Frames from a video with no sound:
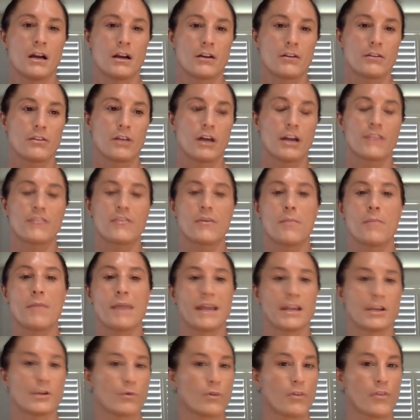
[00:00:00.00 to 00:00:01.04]
a lot of the
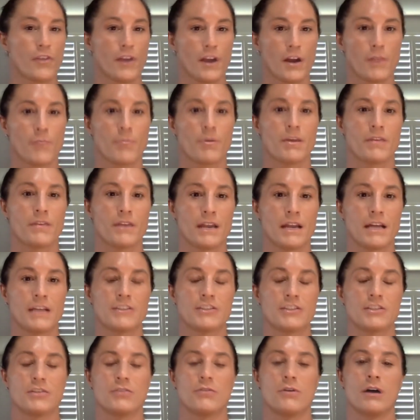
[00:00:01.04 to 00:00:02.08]
manual therapy that I
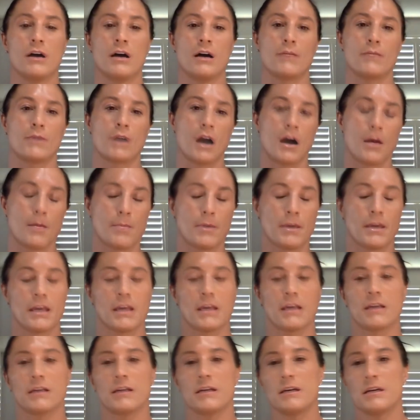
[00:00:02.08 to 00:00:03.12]
do, um,
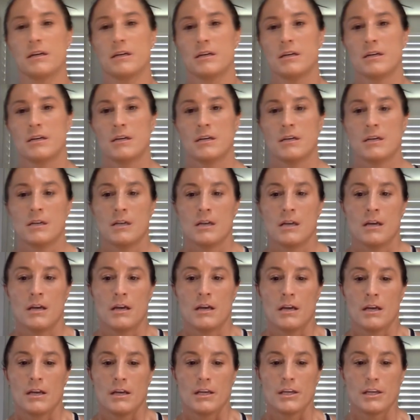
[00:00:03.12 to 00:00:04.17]
cupping,
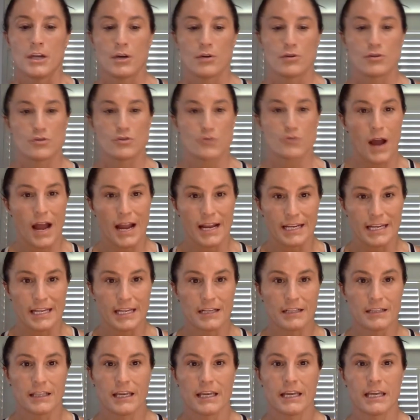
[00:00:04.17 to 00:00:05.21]
you know, dry
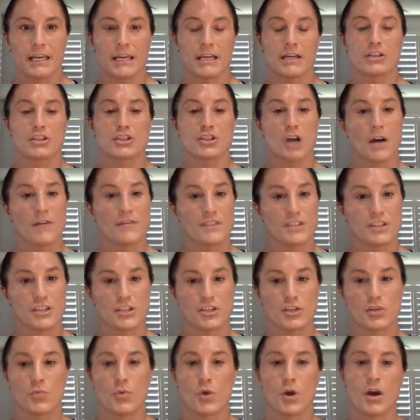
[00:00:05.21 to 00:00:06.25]
needling, soft
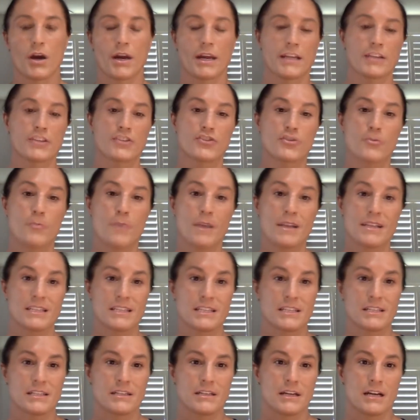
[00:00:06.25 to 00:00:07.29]
work,
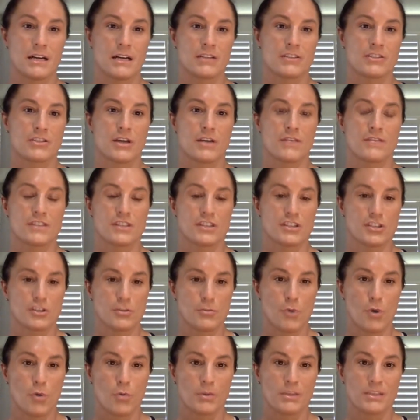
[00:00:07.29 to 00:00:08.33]
instrumented uh, soft tissue
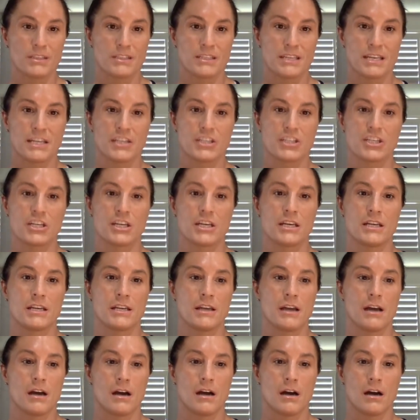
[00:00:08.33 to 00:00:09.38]

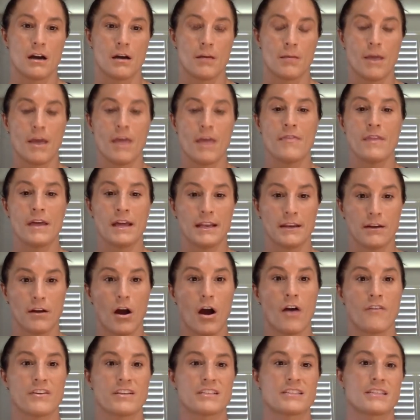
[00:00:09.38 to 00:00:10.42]
mobilization, um, and then
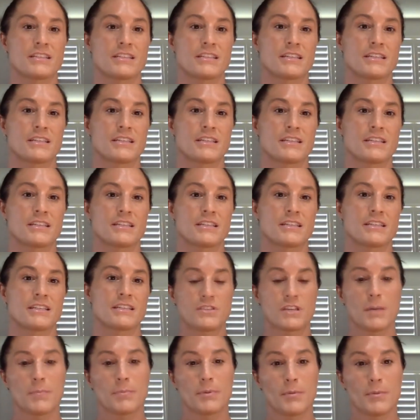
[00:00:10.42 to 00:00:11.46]
obviously
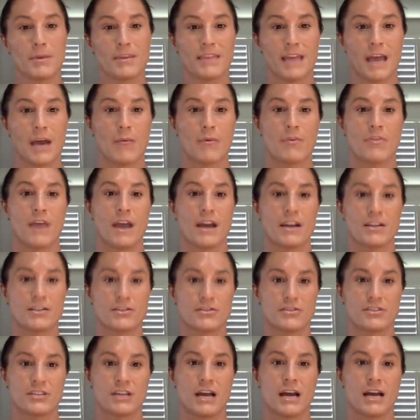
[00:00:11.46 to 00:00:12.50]
supplement that with
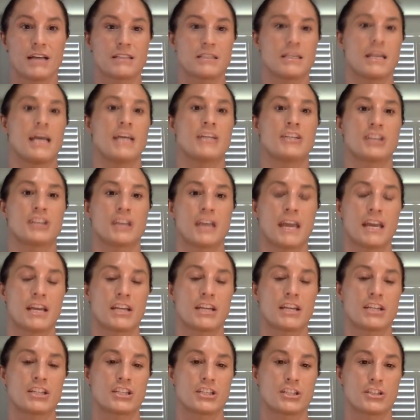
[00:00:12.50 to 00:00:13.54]
exercise and
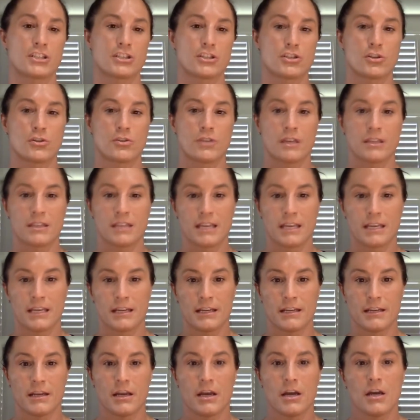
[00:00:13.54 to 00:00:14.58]
education so that they can
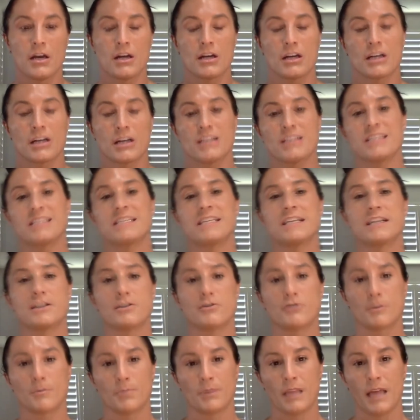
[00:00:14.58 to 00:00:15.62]
continue to
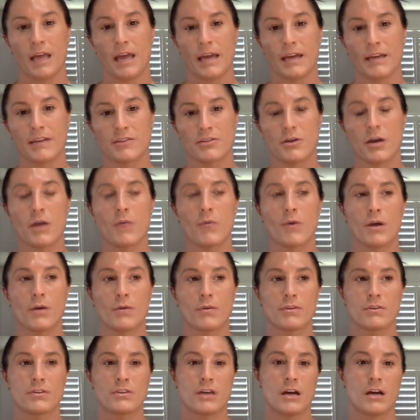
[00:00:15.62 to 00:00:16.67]
play. So I work with
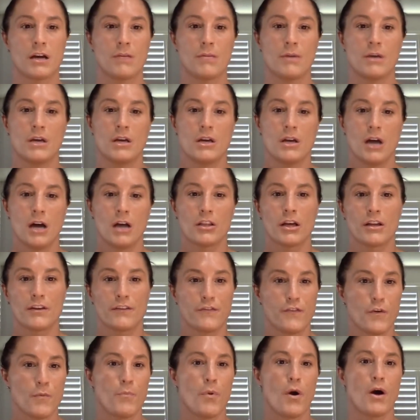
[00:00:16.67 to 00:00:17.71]
um, a lot of
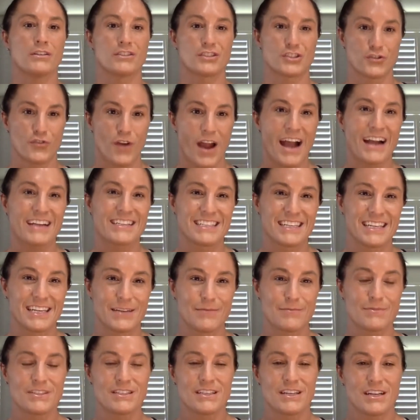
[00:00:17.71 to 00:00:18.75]
football and track
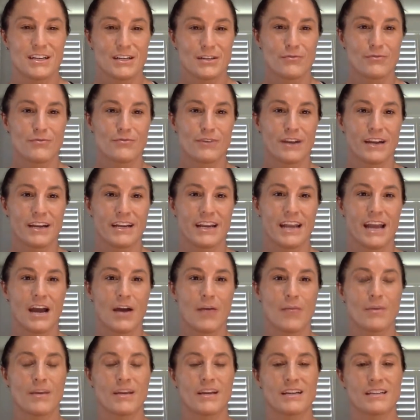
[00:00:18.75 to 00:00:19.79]
teams right now
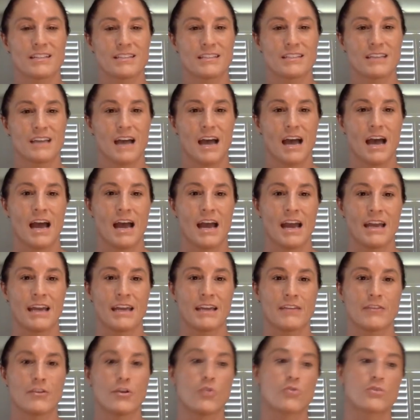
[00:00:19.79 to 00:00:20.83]
because I
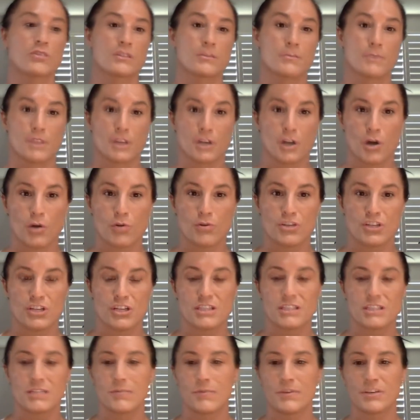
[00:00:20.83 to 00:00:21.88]
know some of the coaches and
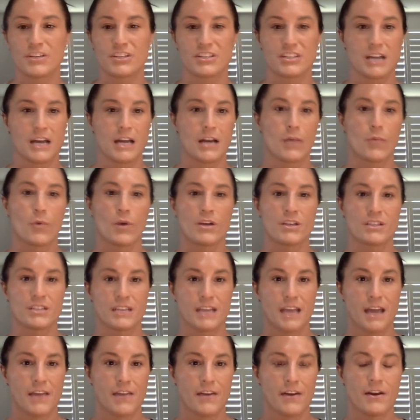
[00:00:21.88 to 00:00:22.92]
we just kind of work
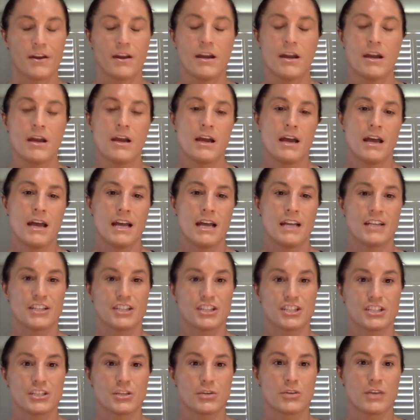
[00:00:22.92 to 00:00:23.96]
together and just
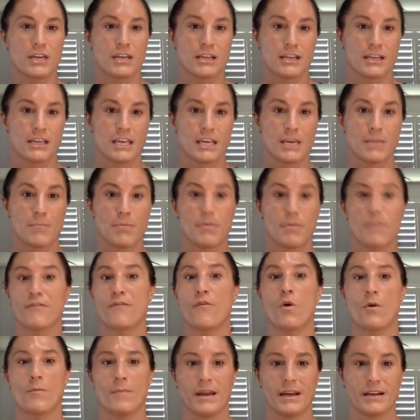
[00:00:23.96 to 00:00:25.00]
so they can keep
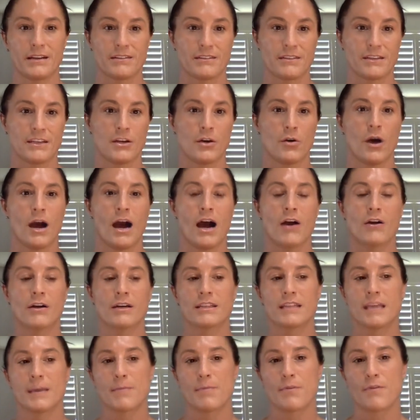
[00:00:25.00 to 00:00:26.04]
performing. You know, how can they
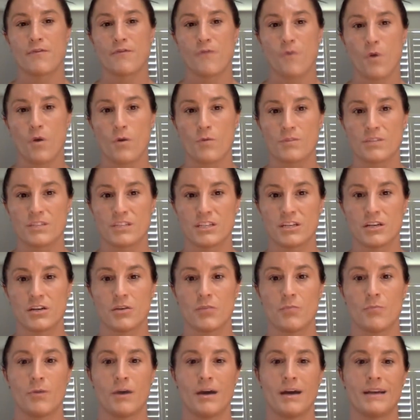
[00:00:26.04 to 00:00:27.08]
perform still,
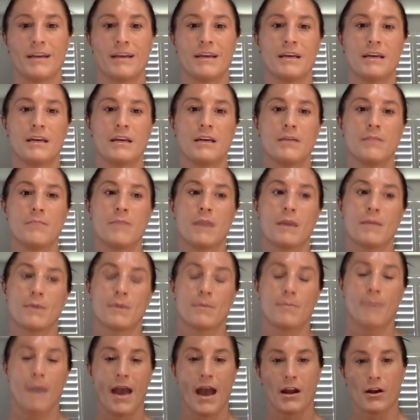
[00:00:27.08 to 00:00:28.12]
but maybe
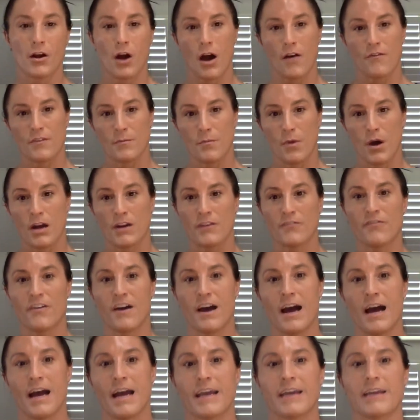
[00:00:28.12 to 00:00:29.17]
back off,
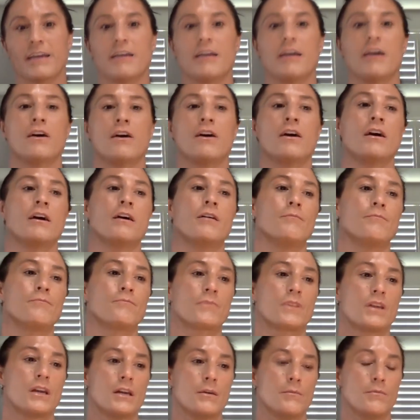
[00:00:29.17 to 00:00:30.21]
modify, um,
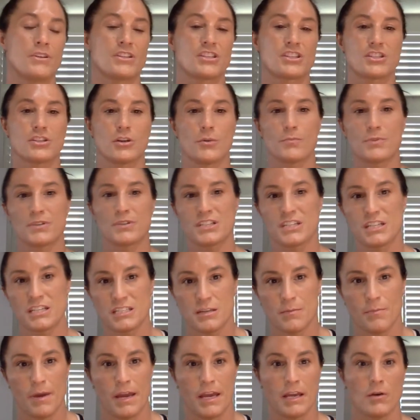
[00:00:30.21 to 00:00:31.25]
but still
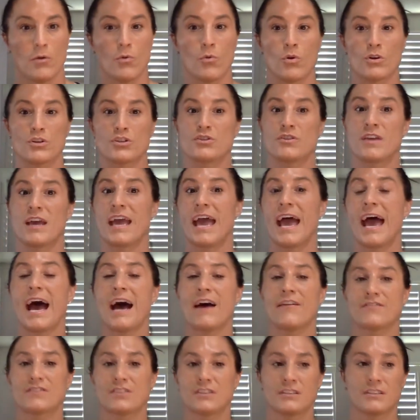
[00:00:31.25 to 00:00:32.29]
participate or do they have
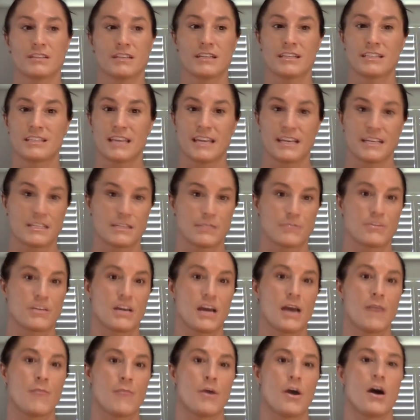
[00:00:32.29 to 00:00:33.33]
to they take some time
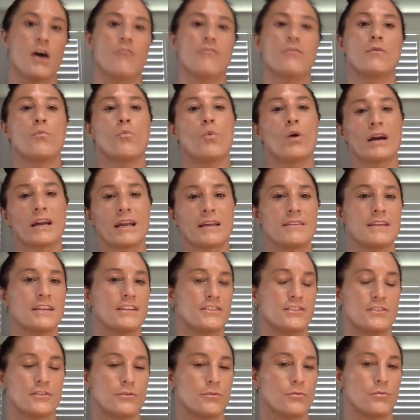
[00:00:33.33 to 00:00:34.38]
off and what can they
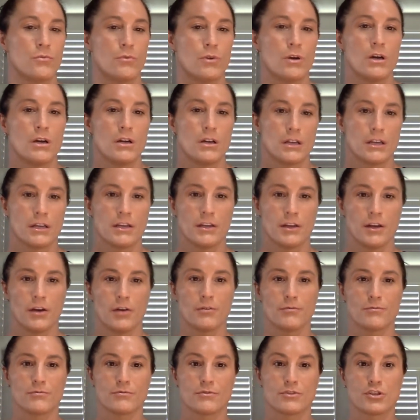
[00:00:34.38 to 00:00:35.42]
do you know
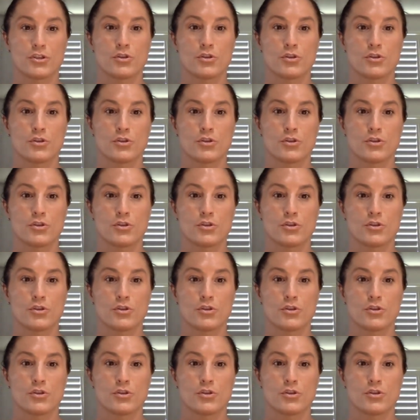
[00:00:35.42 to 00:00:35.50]
to